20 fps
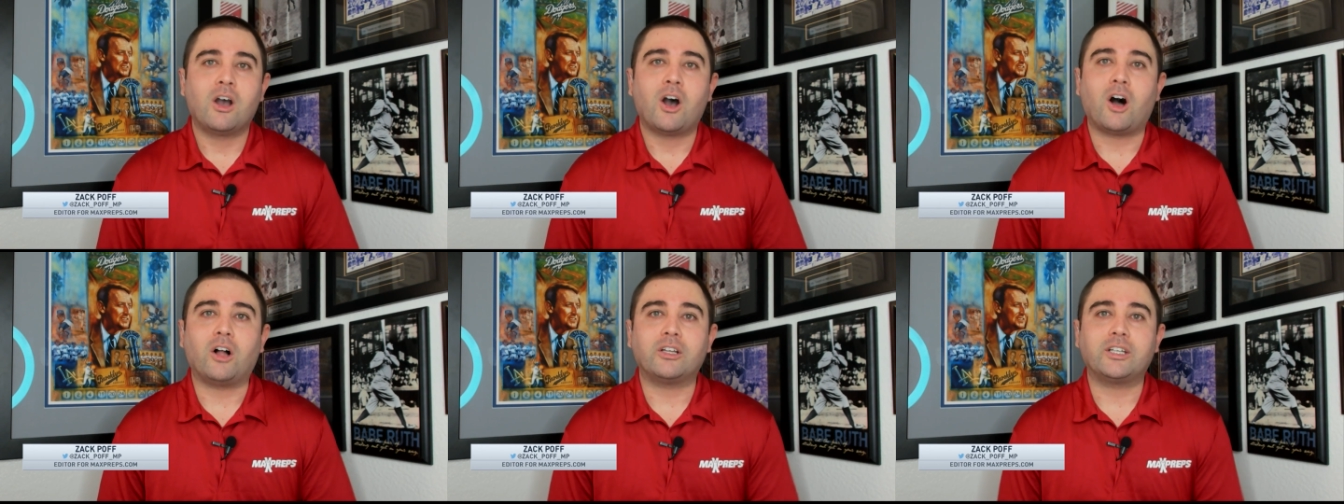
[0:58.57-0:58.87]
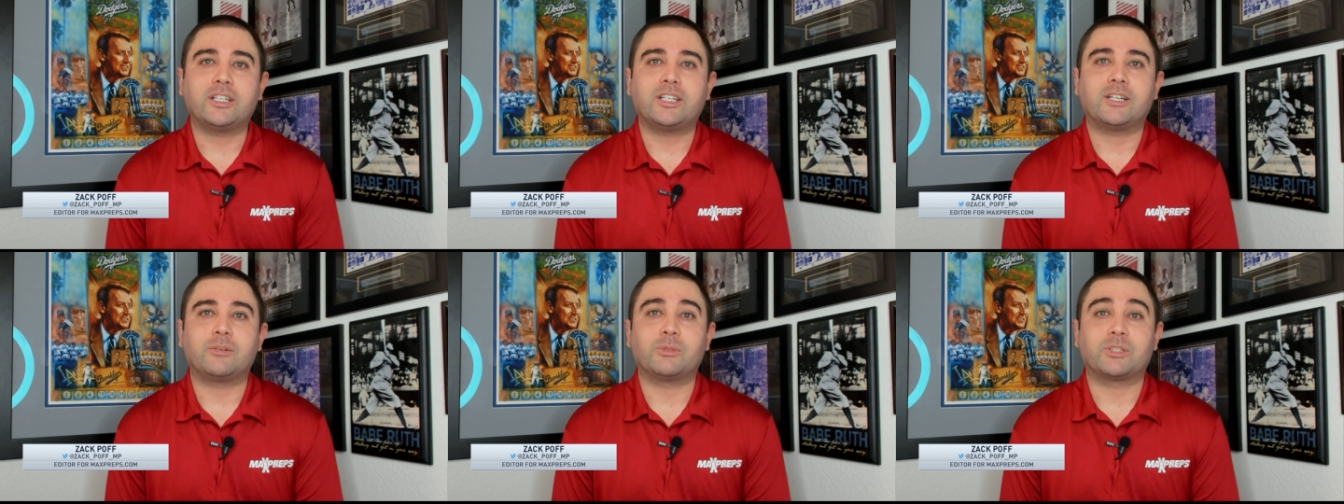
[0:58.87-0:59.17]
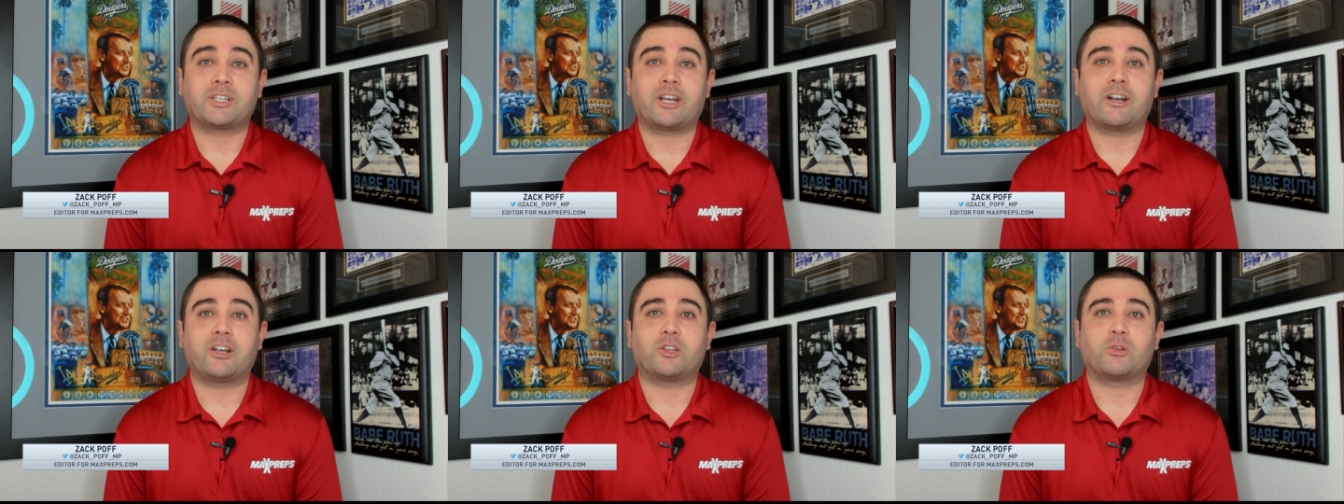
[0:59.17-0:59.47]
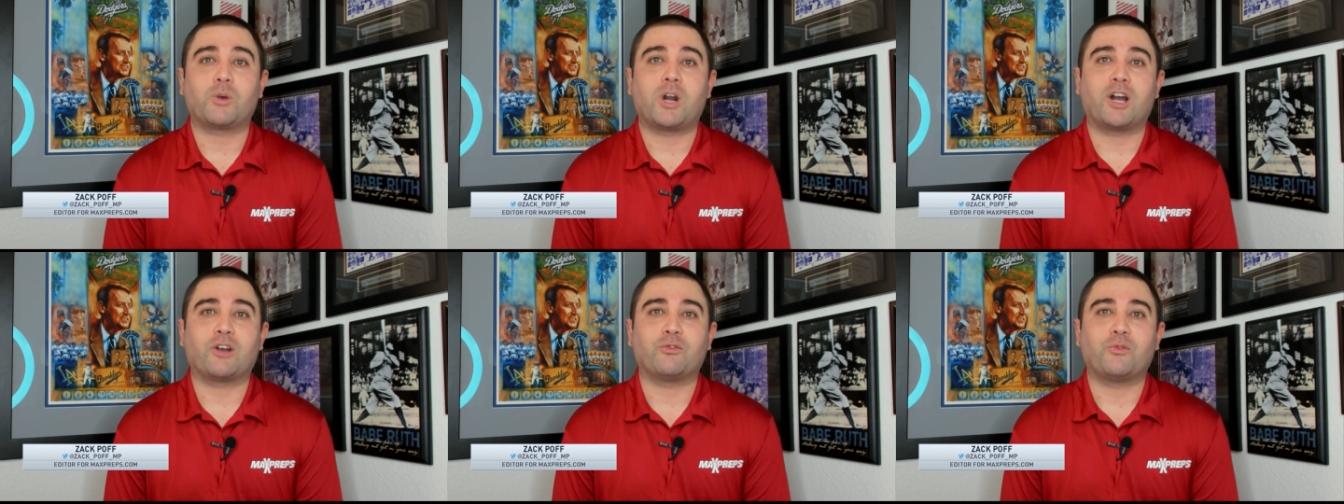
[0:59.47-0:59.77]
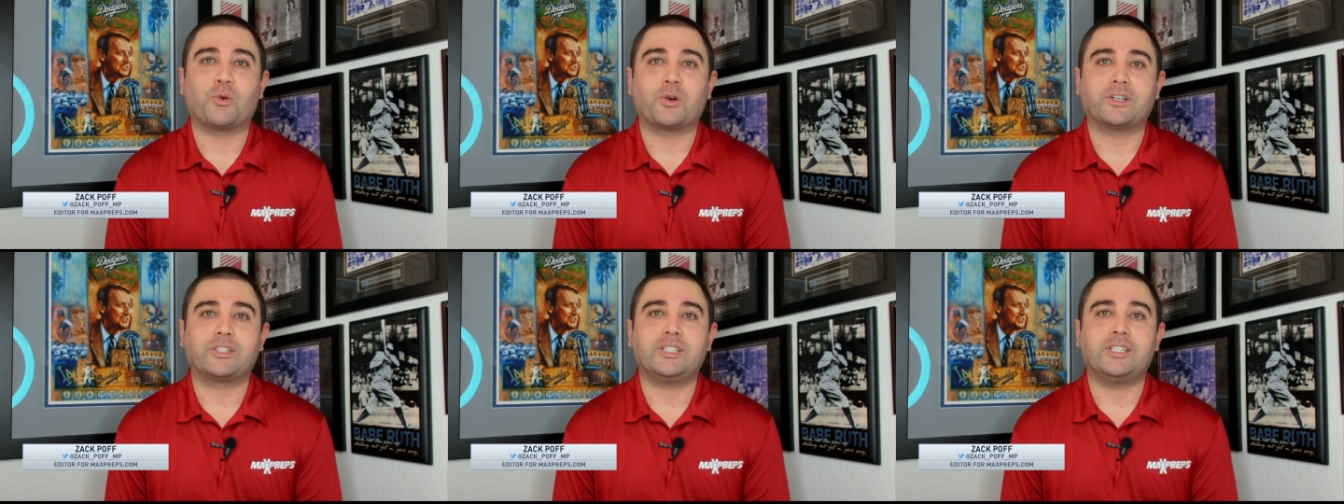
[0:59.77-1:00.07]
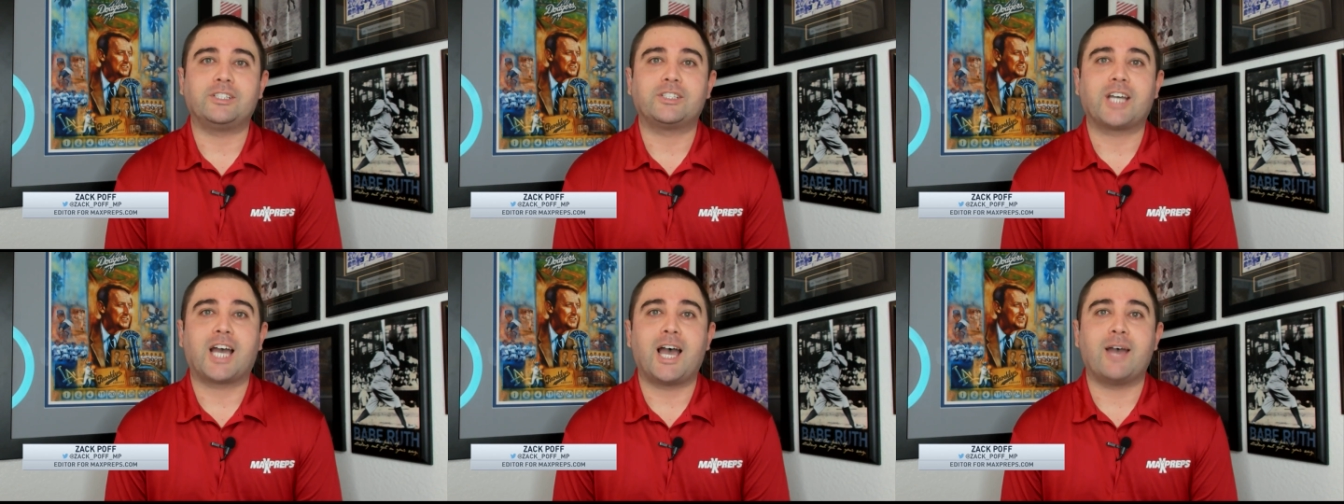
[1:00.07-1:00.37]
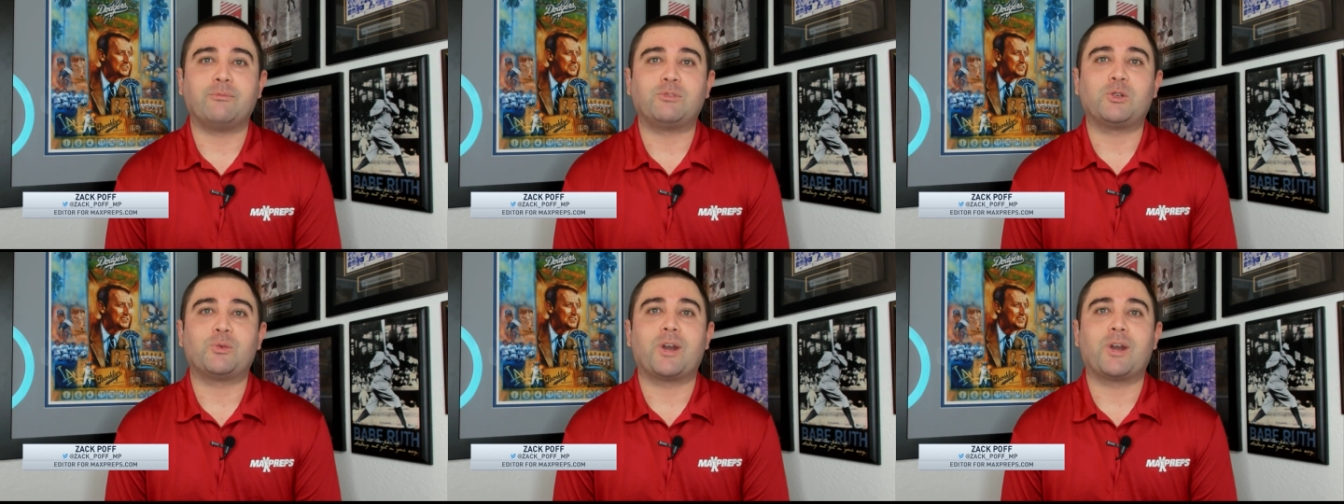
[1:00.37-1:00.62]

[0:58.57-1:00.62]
All he did was carry the rock fourteen times.